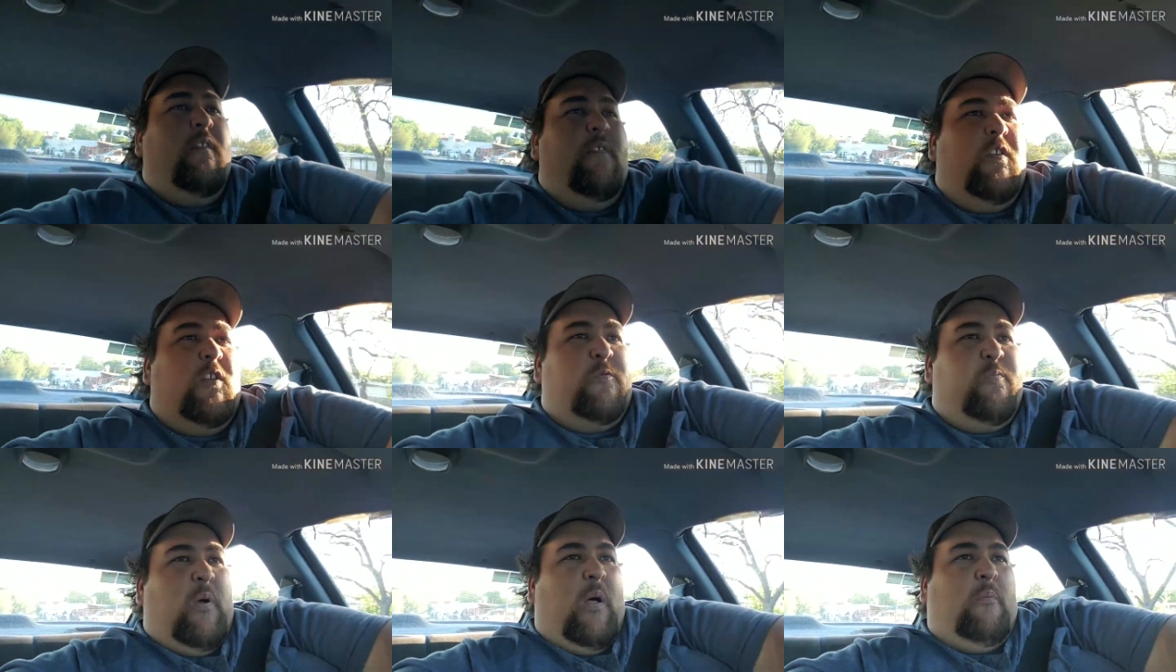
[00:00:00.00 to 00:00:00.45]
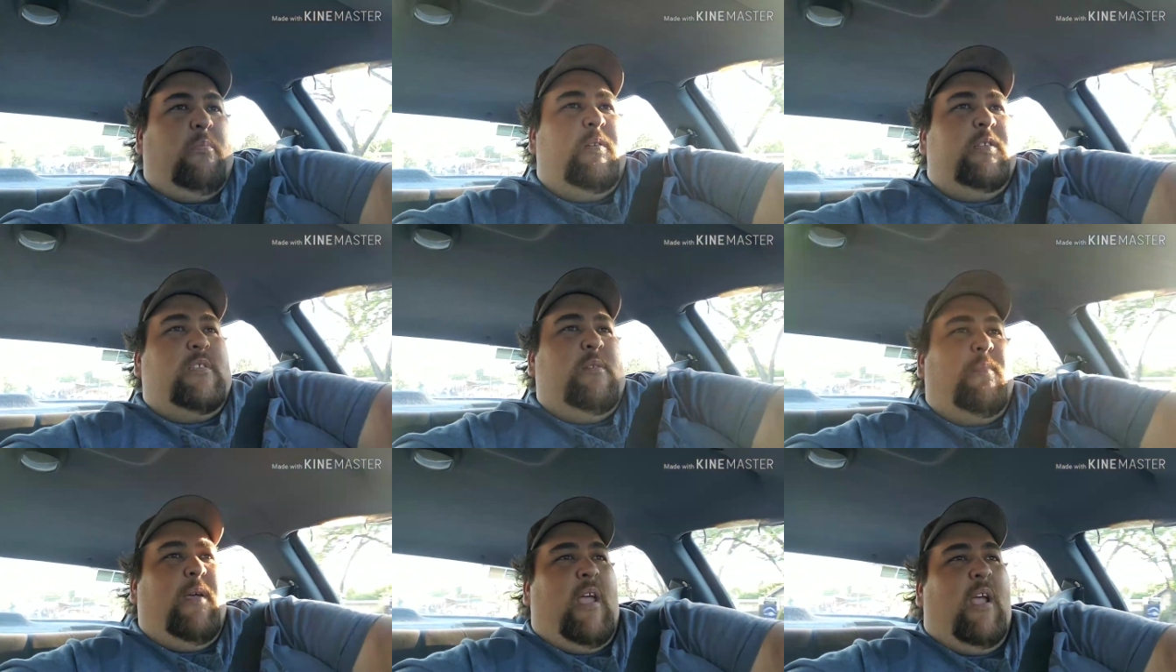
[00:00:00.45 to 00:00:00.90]
there's probably
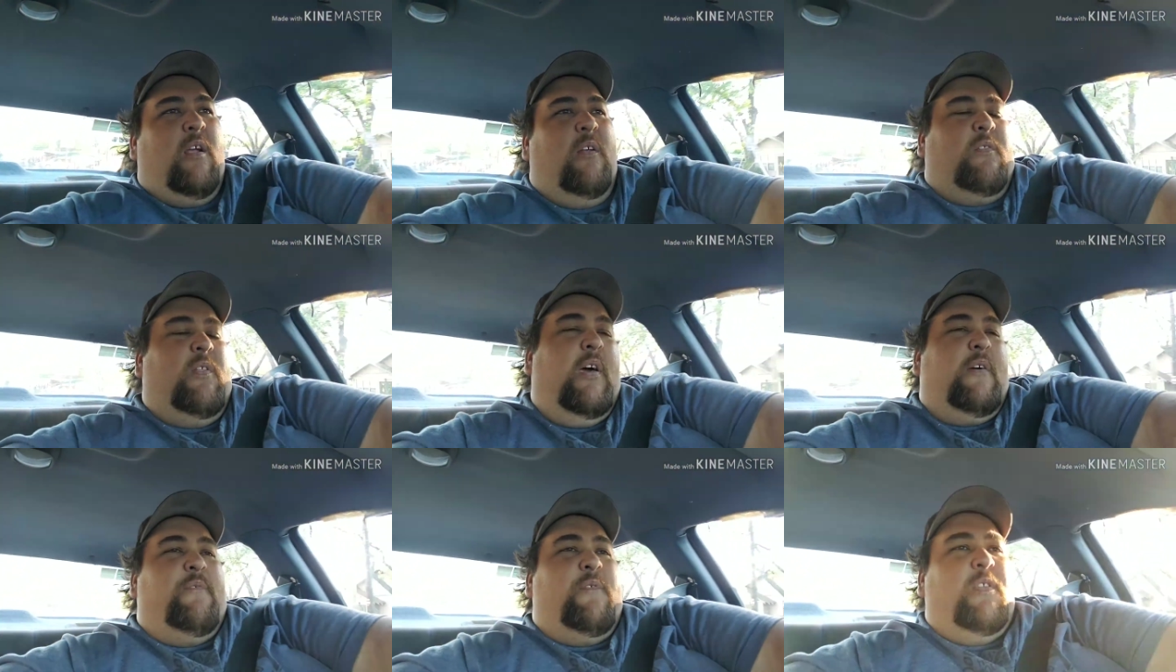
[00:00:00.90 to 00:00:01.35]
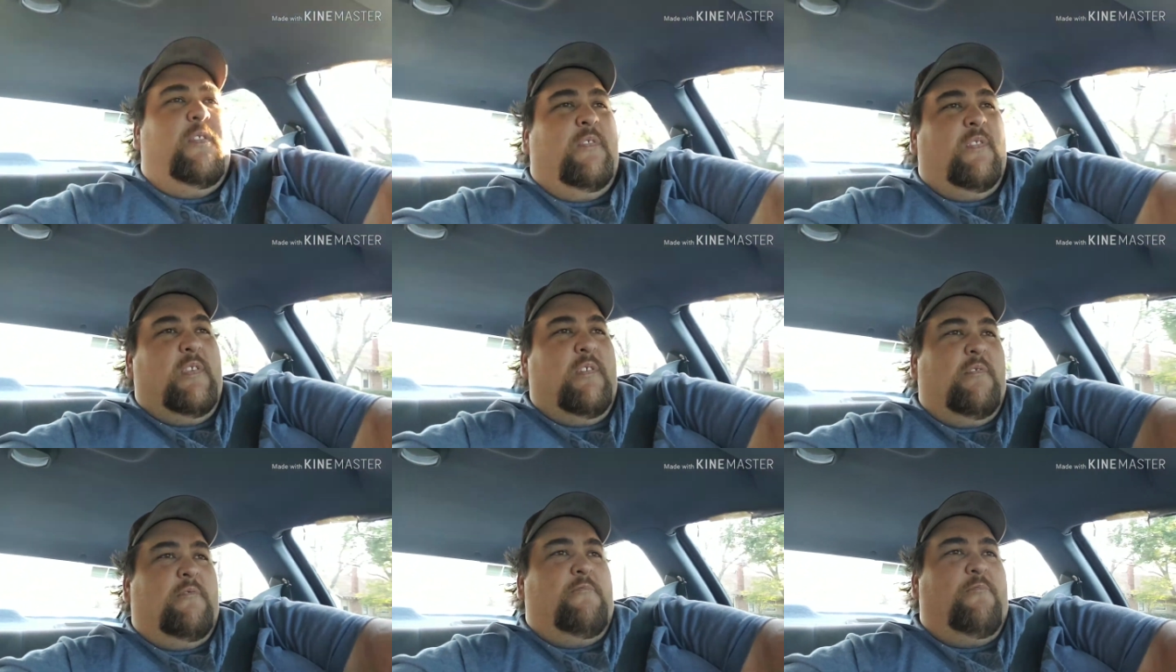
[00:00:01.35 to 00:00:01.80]
some air left in
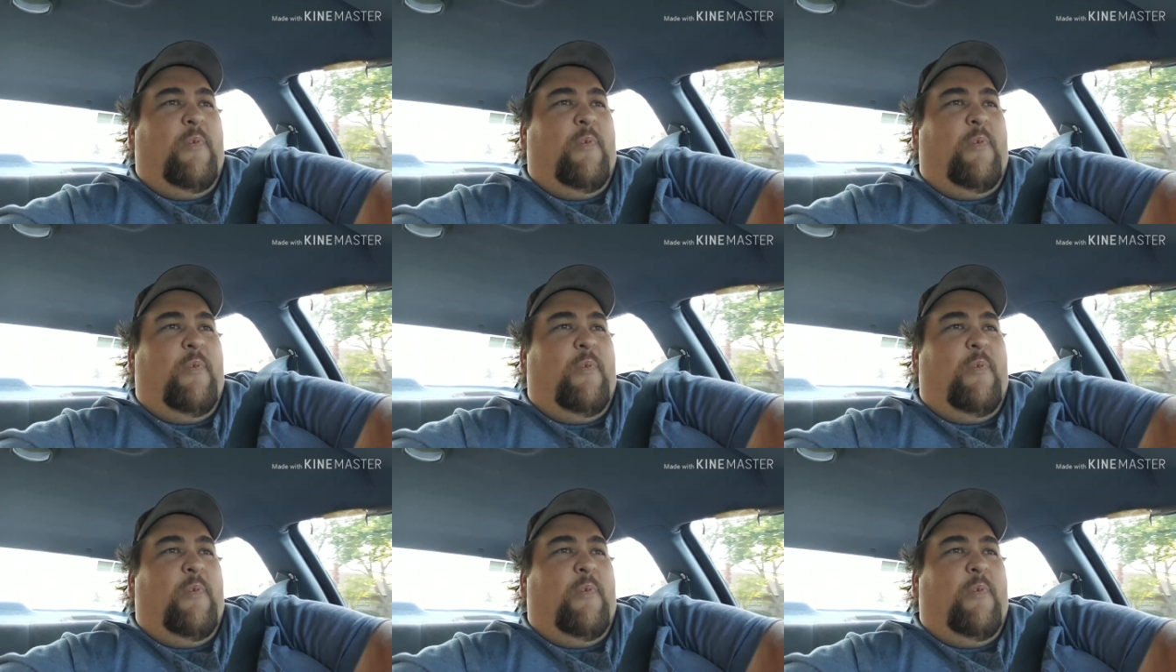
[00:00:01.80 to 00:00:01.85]
the